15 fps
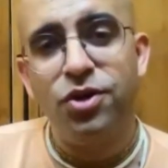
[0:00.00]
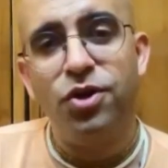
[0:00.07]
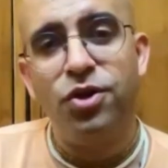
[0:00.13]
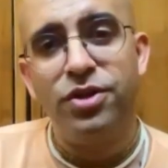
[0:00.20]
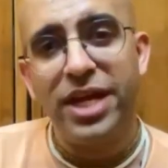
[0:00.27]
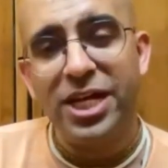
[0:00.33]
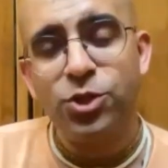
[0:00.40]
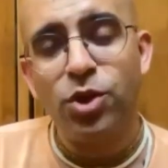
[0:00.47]

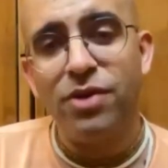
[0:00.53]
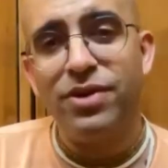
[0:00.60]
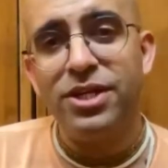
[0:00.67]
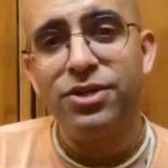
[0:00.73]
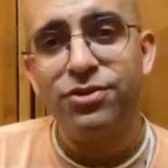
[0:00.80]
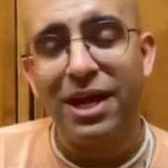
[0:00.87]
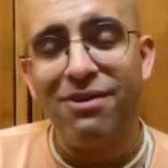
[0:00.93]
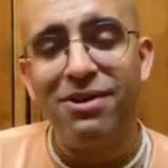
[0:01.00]
So that's why
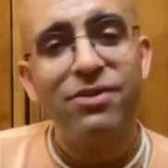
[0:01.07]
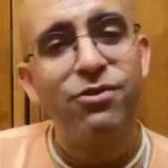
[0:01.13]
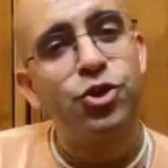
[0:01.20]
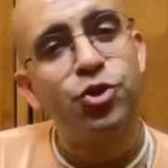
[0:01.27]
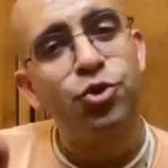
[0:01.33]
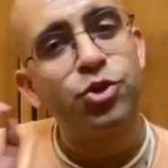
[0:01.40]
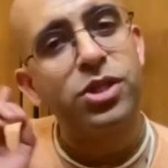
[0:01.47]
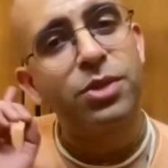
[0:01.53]
when traveling,
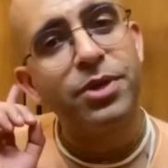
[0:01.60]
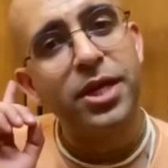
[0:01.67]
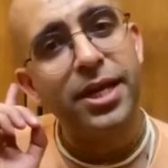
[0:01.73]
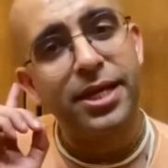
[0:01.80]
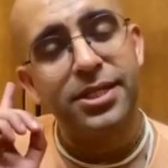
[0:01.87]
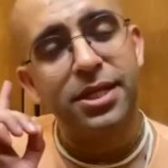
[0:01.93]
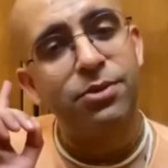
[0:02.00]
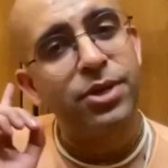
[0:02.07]
you should do some
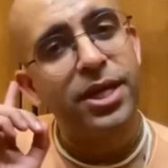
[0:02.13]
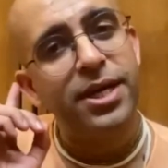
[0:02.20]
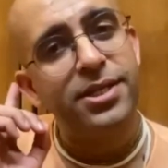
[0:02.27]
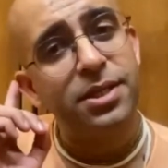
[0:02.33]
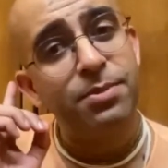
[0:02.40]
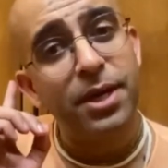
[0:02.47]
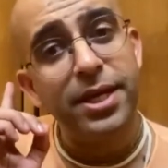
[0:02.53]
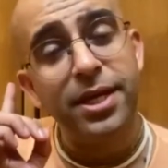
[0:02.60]
hearing. So
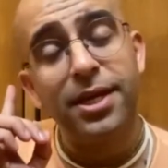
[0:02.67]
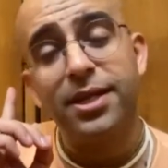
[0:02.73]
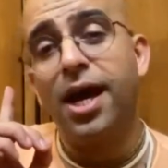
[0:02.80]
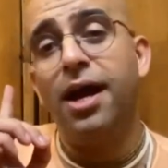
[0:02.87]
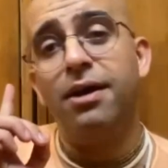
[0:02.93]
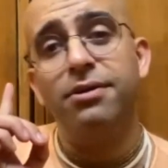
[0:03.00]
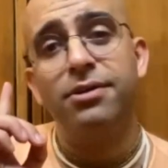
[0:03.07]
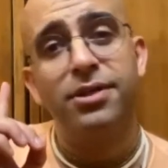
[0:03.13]
hear some Hari
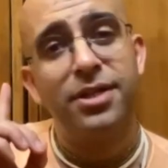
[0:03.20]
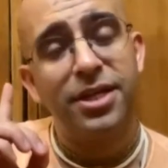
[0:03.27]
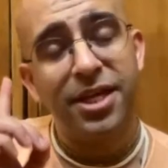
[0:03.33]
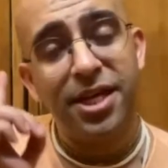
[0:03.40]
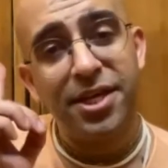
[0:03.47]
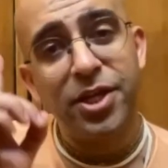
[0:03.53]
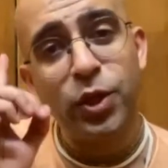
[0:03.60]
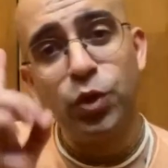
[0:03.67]
Katha,
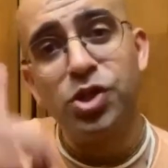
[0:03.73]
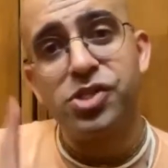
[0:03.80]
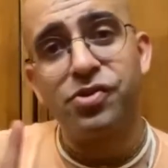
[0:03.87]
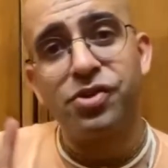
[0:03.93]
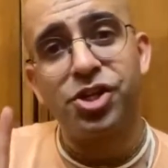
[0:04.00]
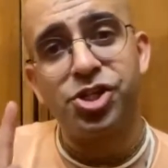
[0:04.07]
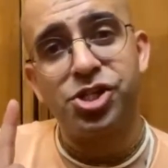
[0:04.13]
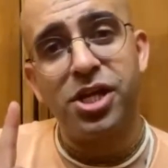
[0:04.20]
hear the
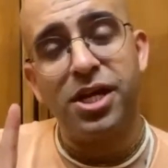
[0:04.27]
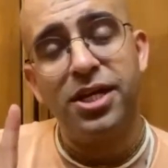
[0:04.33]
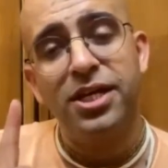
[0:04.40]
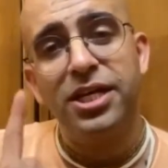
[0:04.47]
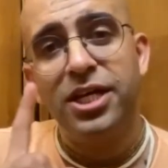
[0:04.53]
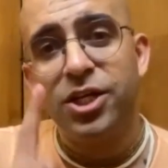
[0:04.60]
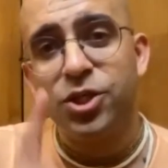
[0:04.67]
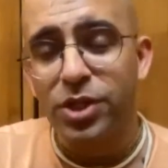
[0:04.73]
glories of Krishna.
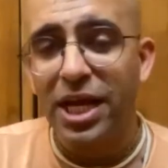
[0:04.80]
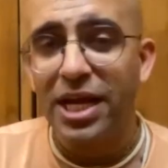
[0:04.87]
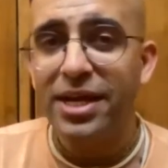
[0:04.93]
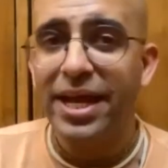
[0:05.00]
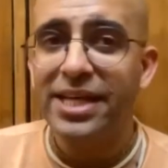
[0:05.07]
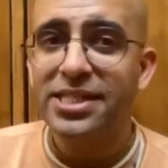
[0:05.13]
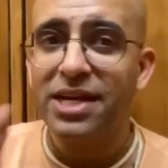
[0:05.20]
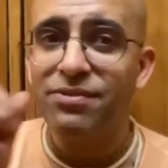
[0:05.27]
So
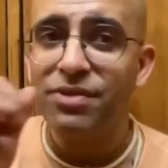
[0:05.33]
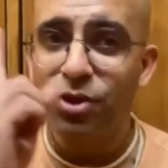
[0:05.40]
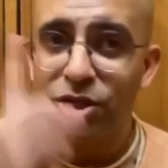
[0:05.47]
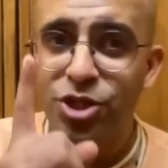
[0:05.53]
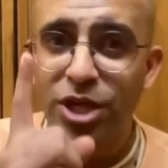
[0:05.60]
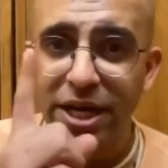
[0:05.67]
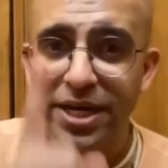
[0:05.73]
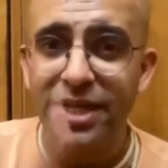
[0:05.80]
that next time when
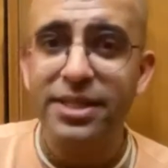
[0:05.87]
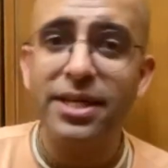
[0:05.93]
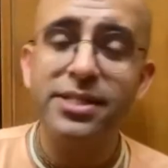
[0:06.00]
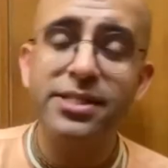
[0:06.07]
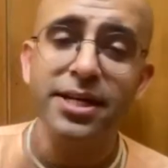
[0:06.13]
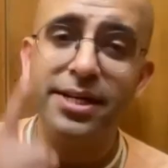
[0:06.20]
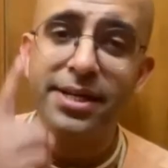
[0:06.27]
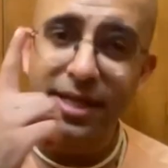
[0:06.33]
you are chanting,
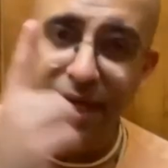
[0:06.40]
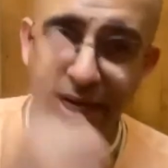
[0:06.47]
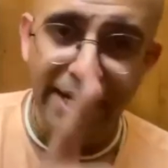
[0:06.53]
there is greater